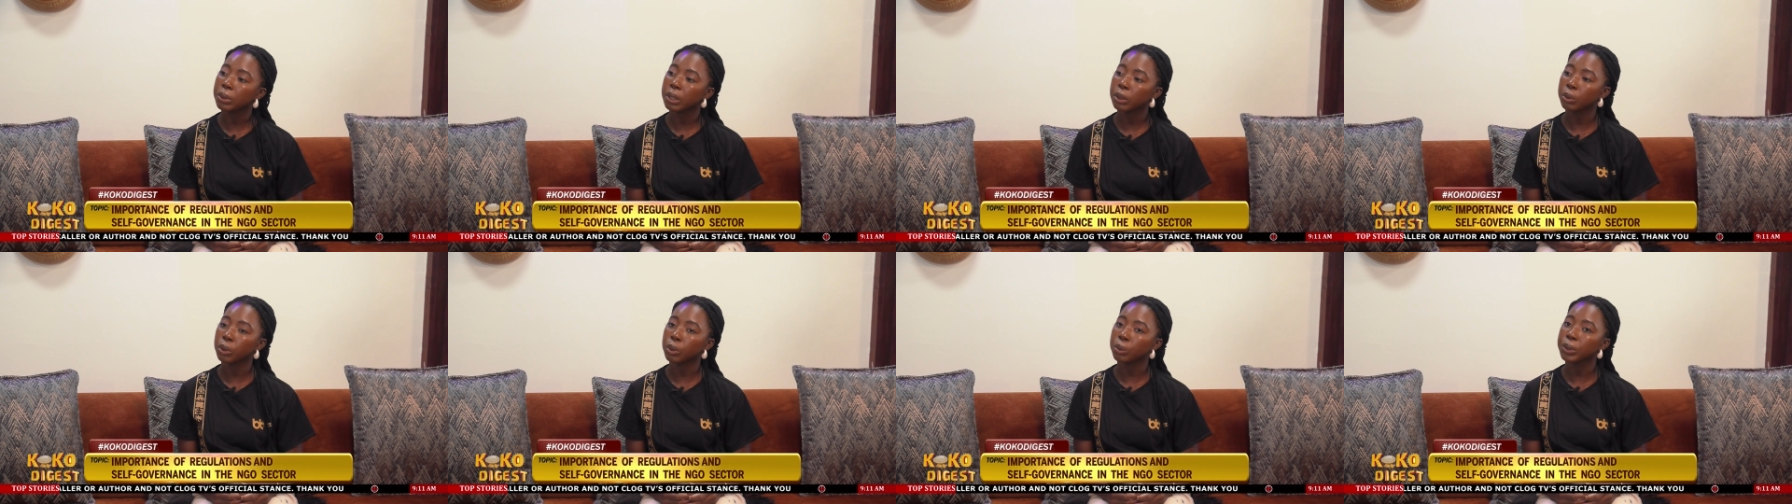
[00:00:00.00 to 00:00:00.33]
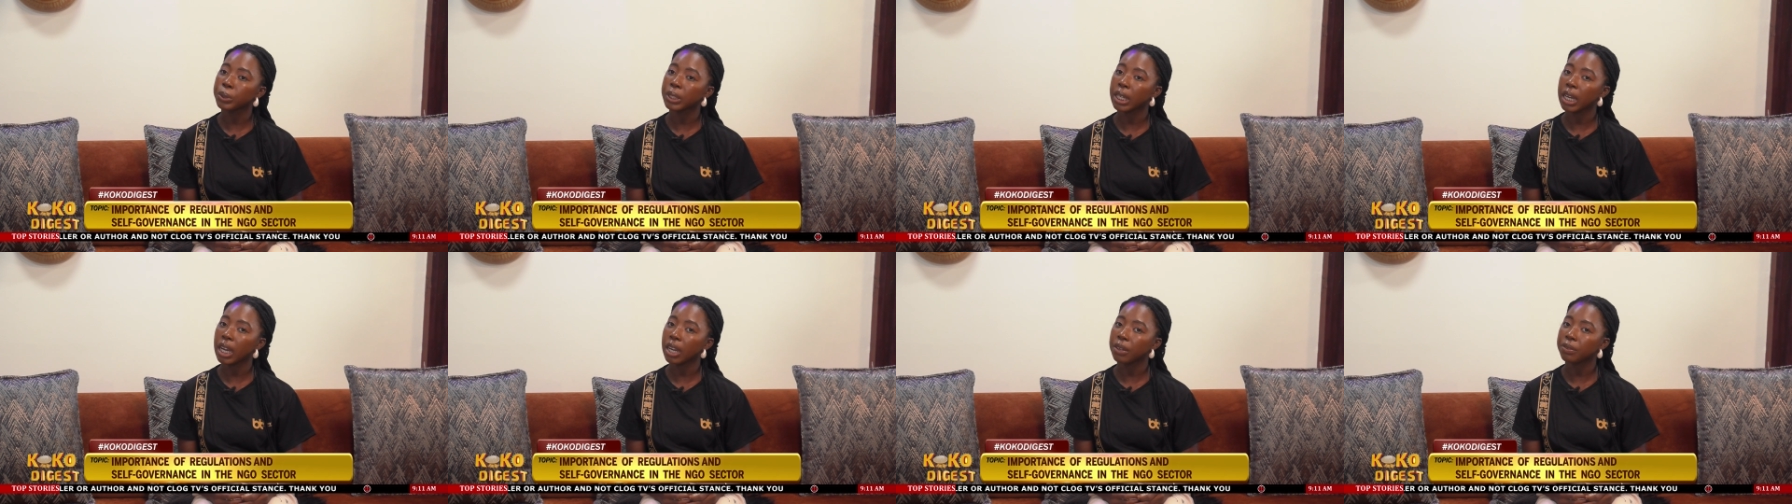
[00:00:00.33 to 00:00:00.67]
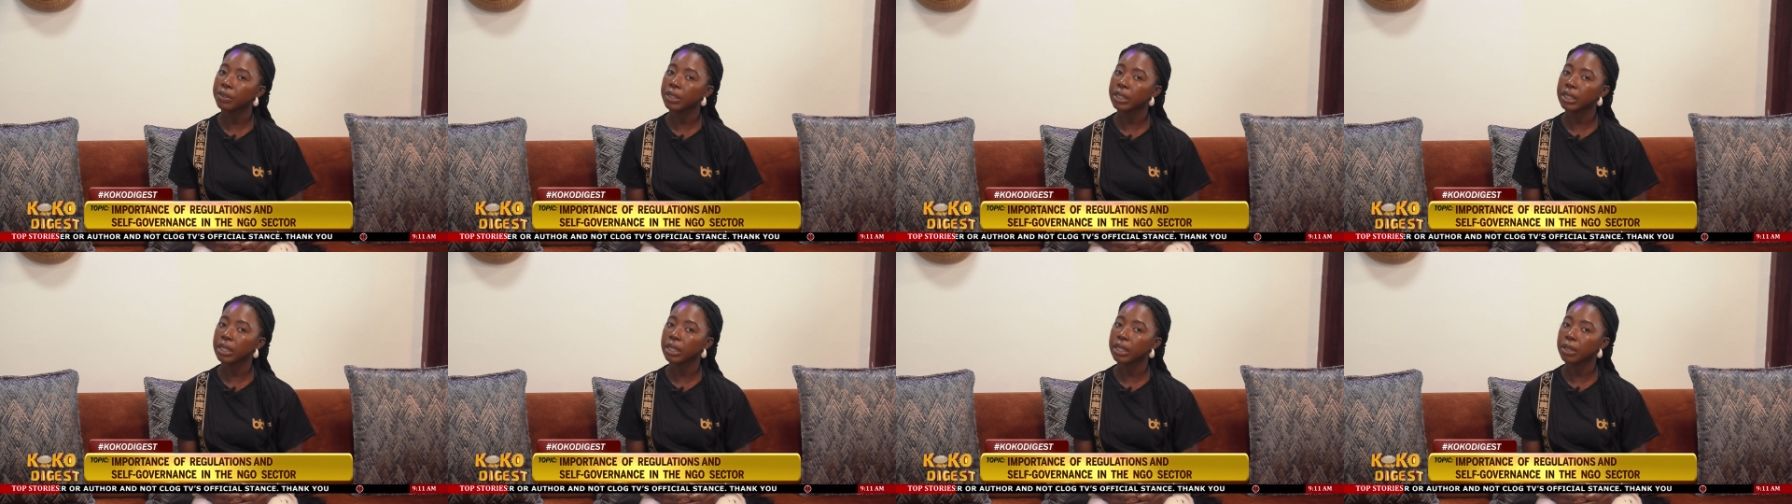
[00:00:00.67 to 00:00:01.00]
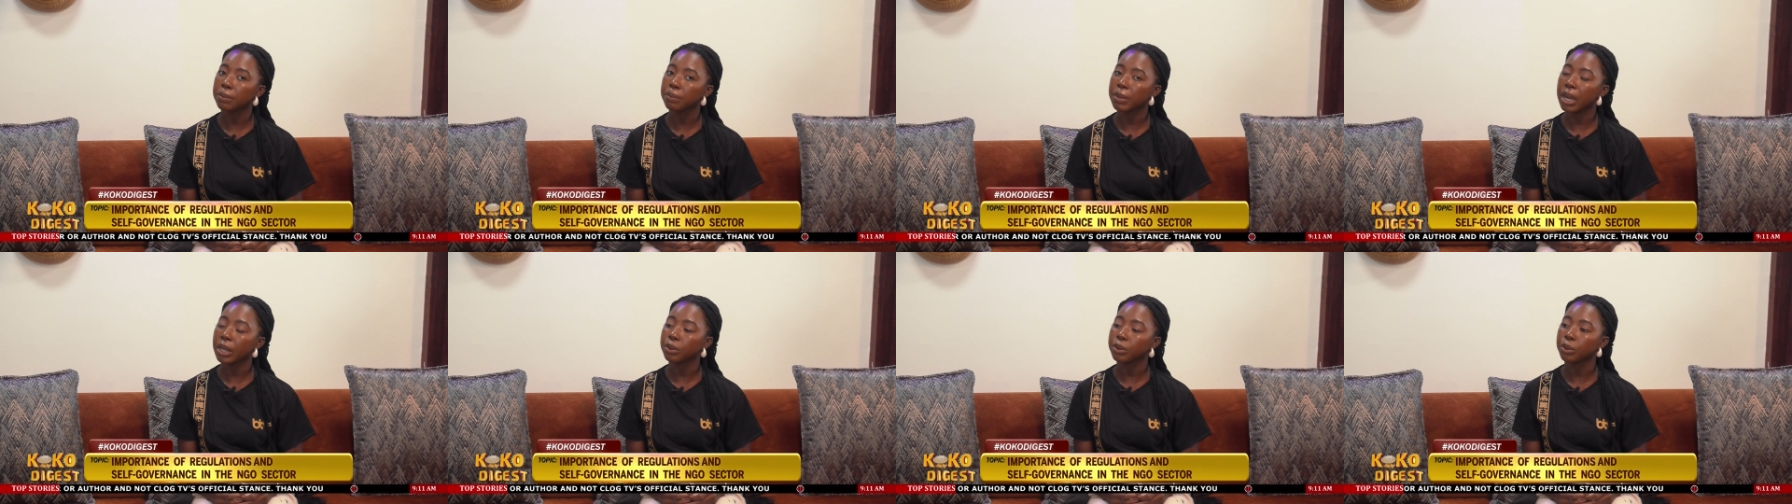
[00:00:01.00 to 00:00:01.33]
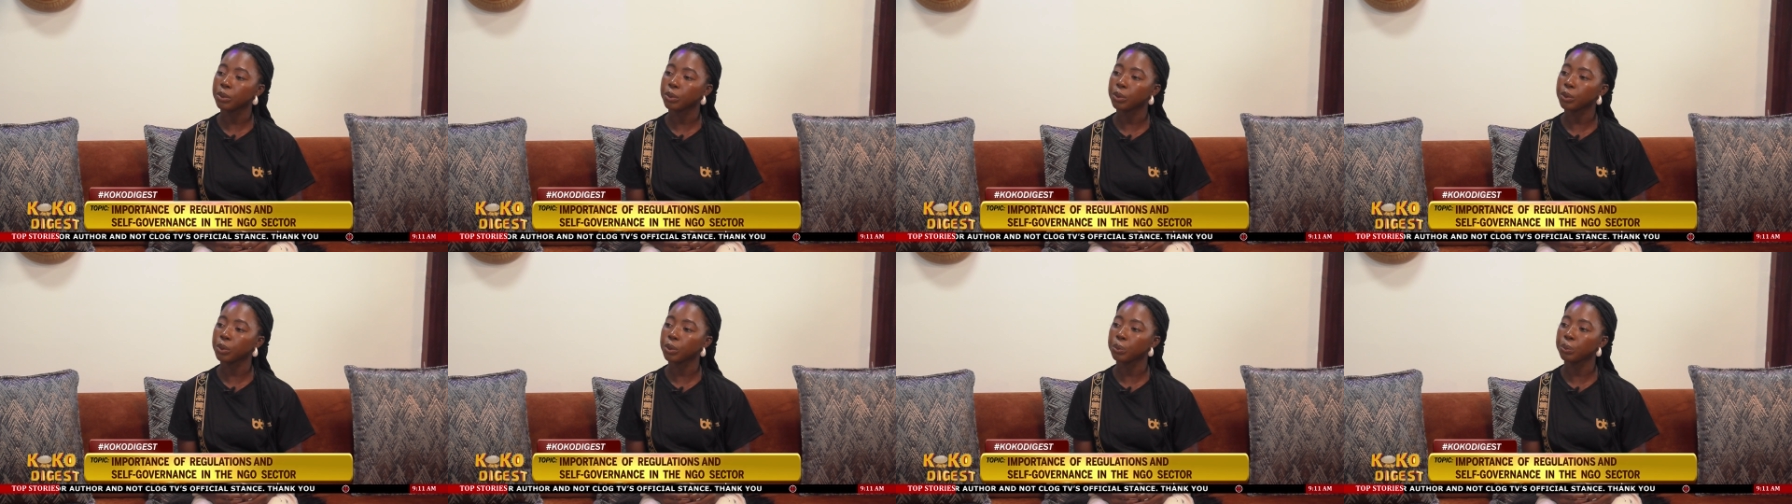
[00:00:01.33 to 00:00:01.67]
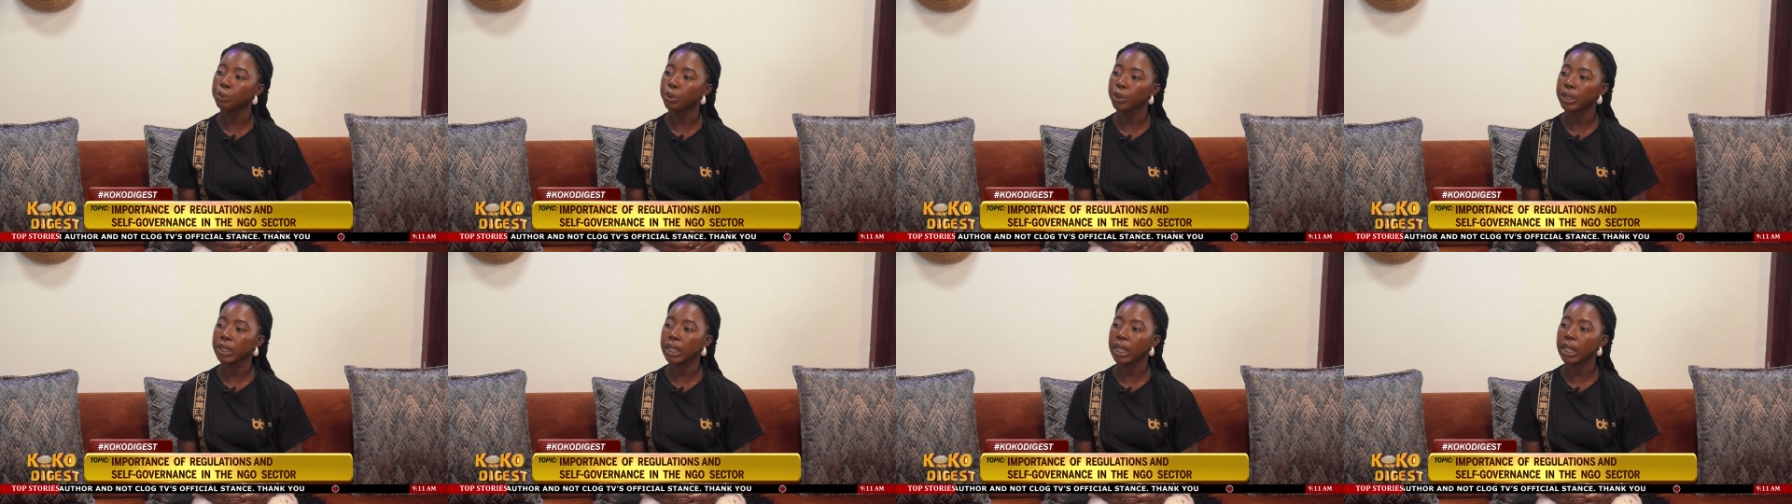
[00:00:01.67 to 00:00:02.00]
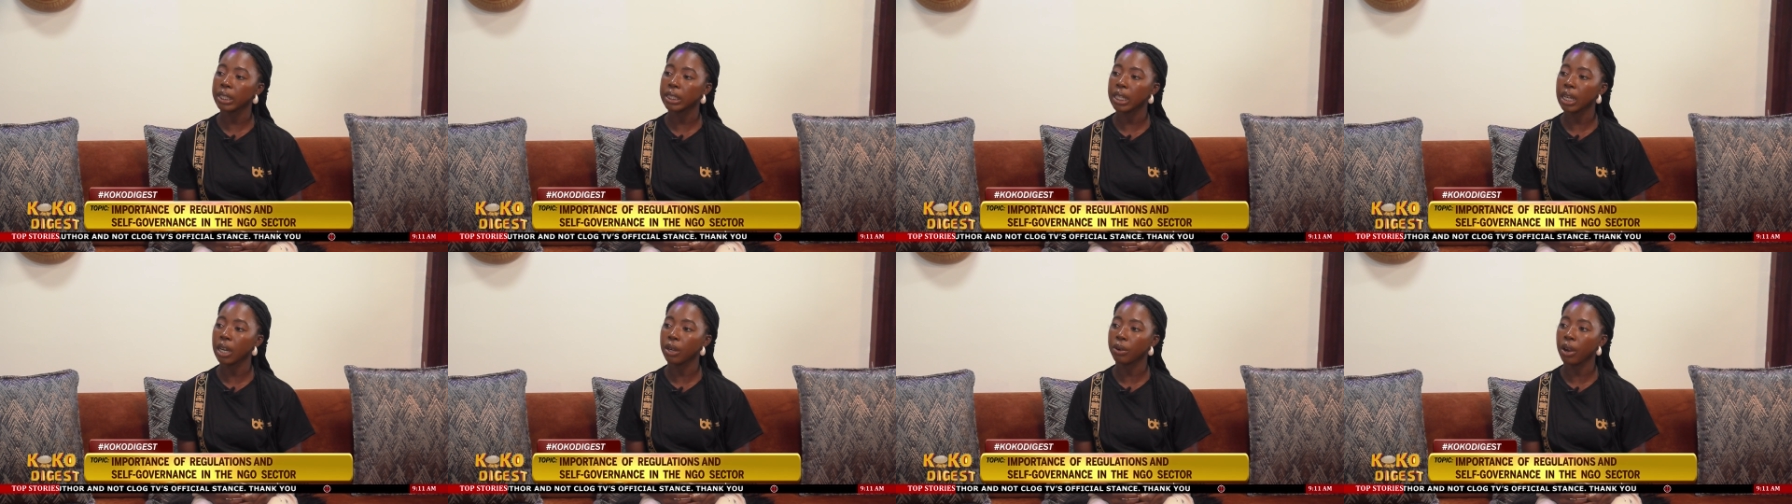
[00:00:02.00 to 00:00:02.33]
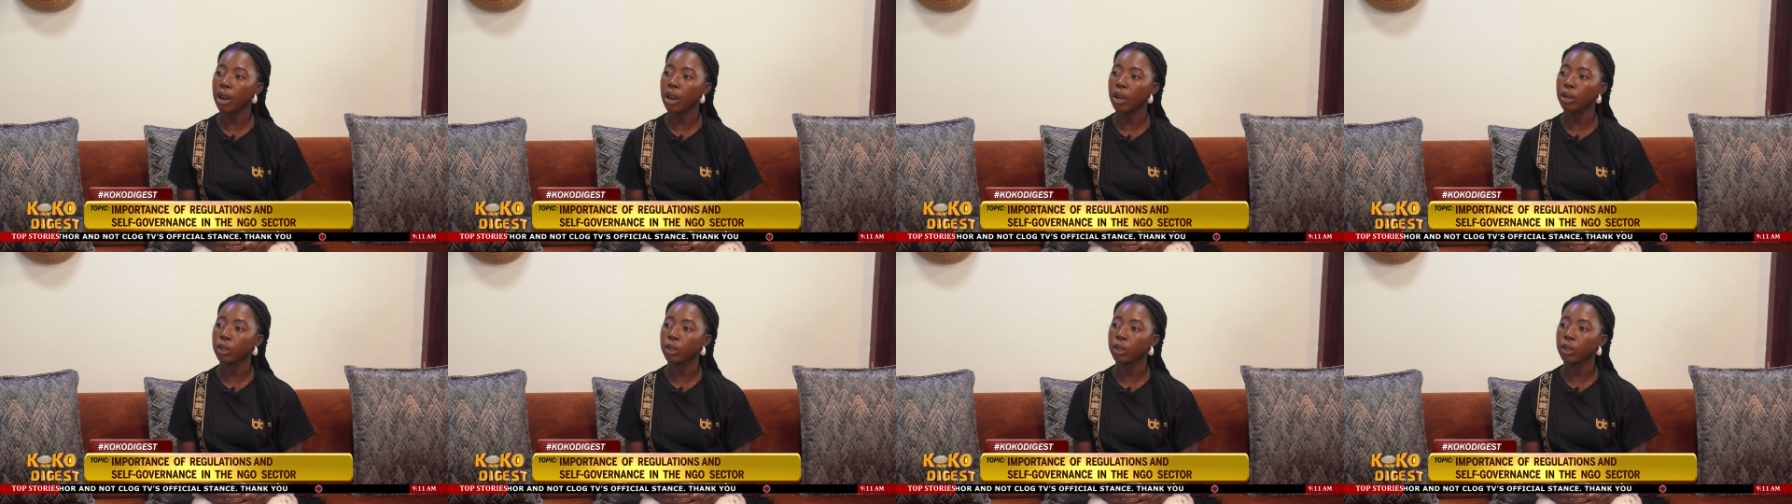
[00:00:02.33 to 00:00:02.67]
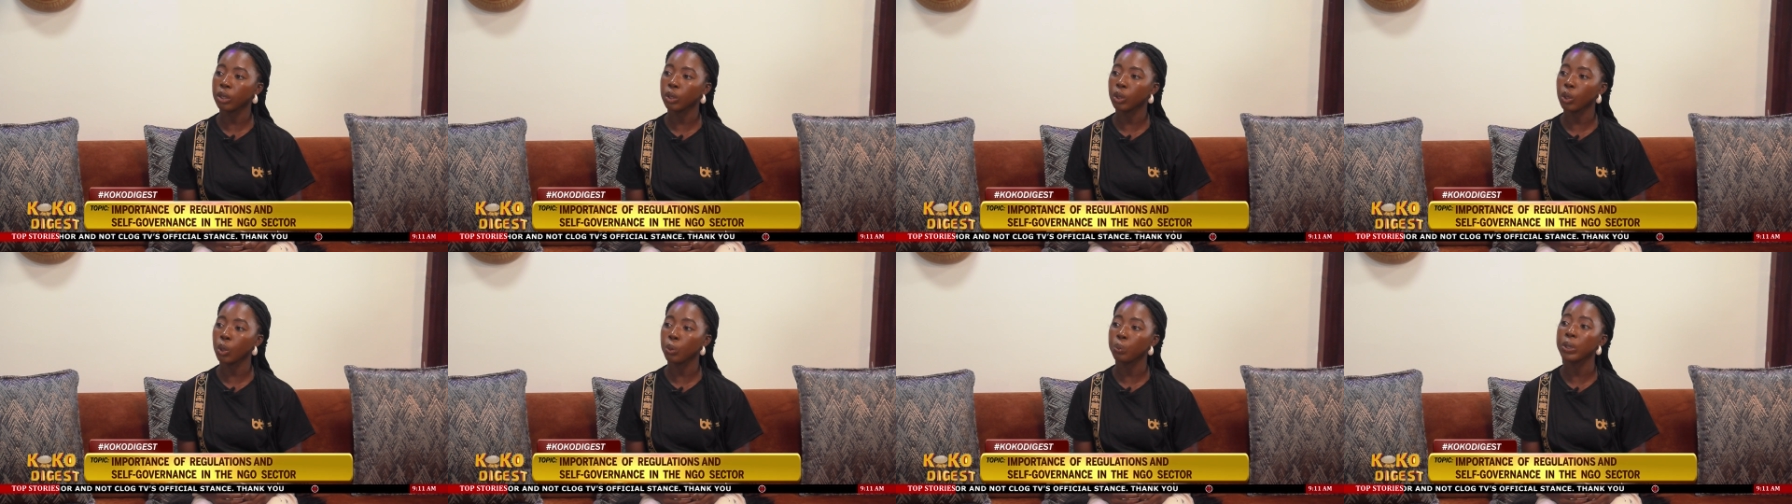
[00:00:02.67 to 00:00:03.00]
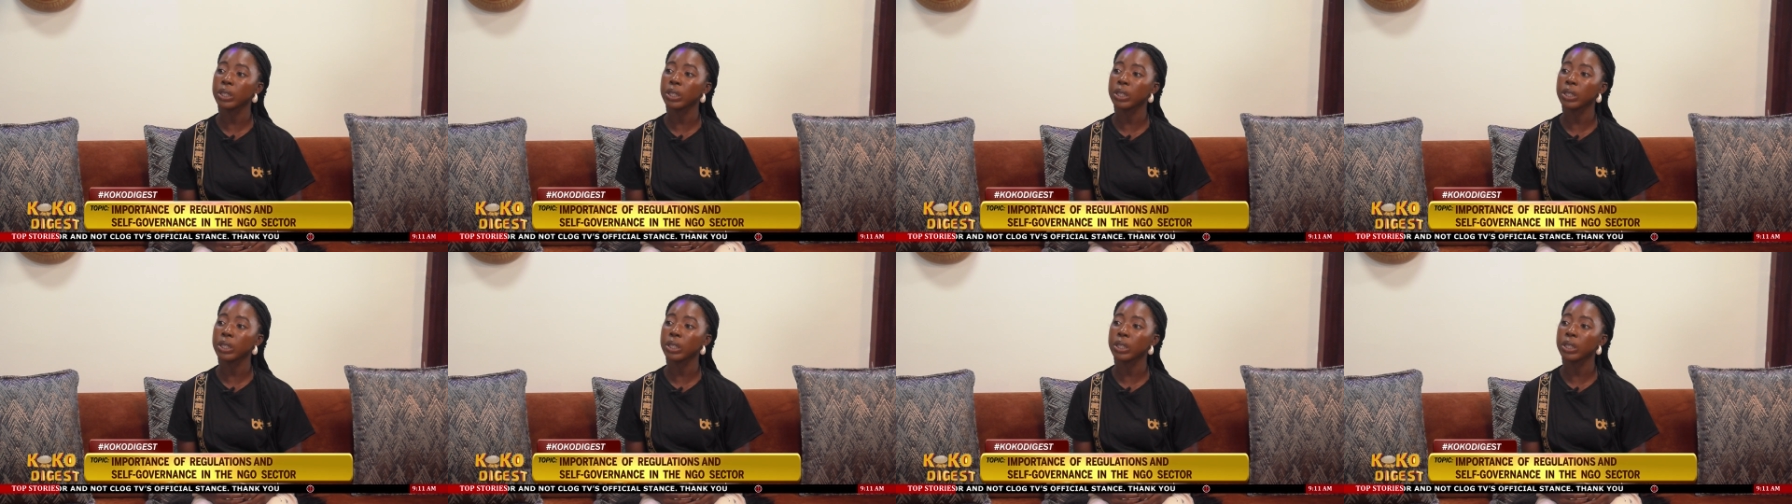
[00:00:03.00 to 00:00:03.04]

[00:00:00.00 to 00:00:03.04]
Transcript: we'll be we'll be having a back to school project around